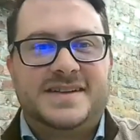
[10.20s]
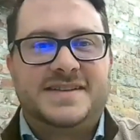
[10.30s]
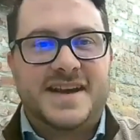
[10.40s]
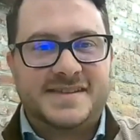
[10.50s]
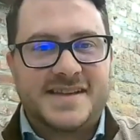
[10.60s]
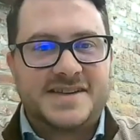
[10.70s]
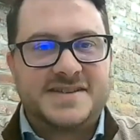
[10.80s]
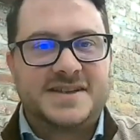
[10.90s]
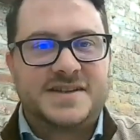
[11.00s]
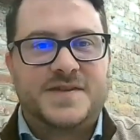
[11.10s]
Today's
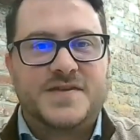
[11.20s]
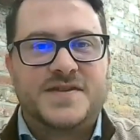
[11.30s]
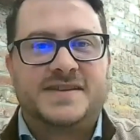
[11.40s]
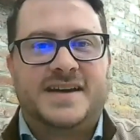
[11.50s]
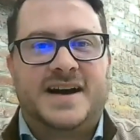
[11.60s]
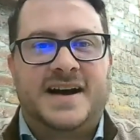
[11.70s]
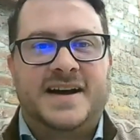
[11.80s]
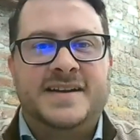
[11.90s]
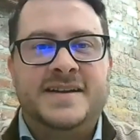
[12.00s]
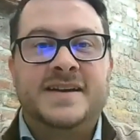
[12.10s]
session is going to focus
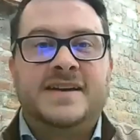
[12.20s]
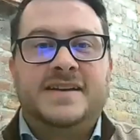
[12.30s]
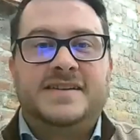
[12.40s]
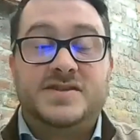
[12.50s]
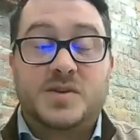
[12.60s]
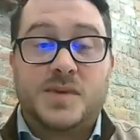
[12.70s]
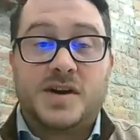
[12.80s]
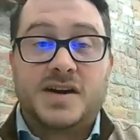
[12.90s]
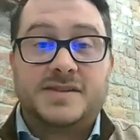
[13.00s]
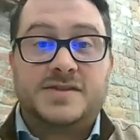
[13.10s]
on digital
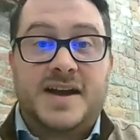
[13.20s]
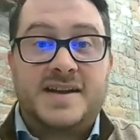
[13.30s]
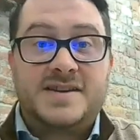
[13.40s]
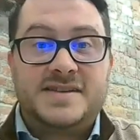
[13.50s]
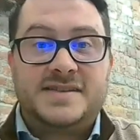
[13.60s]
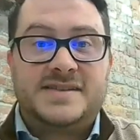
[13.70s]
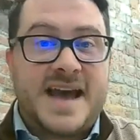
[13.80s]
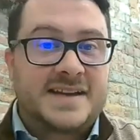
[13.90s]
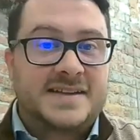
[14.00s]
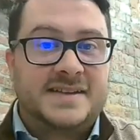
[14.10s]
marketing strategies,
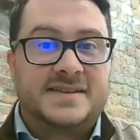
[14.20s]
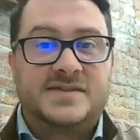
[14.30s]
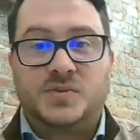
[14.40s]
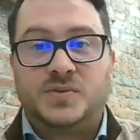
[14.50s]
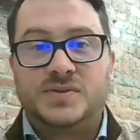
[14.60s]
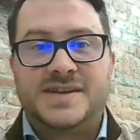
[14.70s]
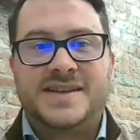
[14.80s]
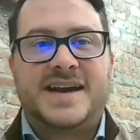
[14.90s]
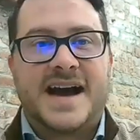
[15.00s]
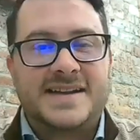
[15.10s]
tactics, tools
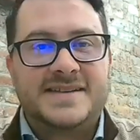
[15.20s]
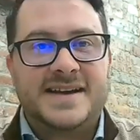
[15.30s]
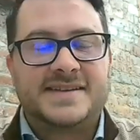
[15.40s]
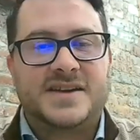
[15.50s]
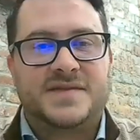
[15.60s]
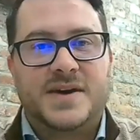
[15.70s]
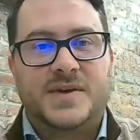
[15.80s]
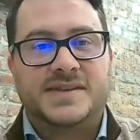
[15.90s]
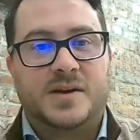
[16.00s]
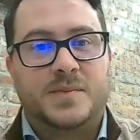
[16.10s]
in the context of the
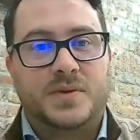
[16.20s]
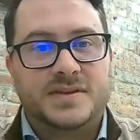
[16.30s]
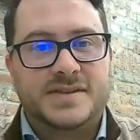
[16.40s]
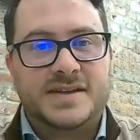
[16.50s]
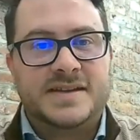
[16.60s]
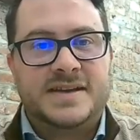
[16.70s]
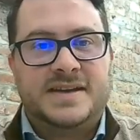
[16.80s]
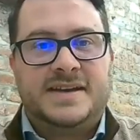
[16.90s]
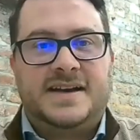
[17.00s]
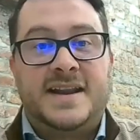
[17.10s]
OCR Bulletin,
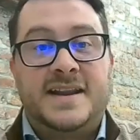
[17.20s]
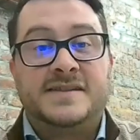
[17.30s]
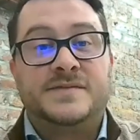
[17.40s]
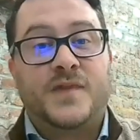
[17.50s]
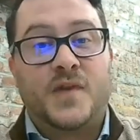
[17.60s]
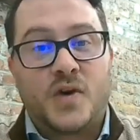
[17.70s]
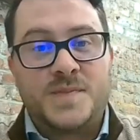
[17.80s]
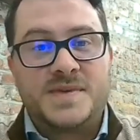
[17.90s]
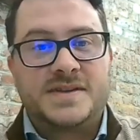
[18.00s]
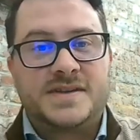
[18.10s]
and it is
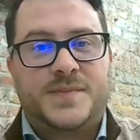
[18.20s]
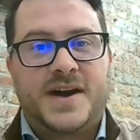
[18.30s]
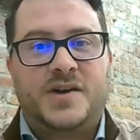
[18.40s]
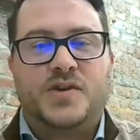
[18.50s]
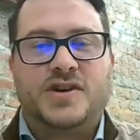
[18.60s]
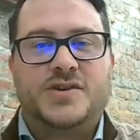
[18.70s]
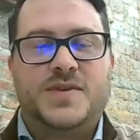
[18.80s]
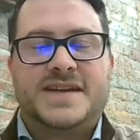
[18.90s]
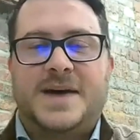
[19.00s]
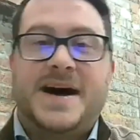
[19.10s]
informed by our work
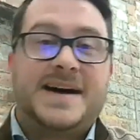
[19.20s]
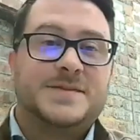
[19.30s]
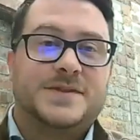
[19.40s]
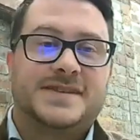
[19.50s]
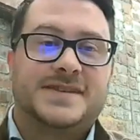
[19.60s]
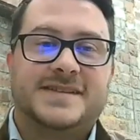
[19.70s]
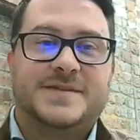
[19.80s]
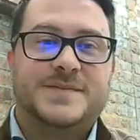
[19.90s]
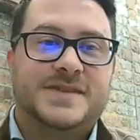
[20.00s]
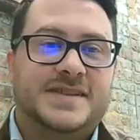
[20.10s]
with top hospital
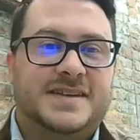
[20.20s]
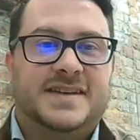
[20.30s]
systems.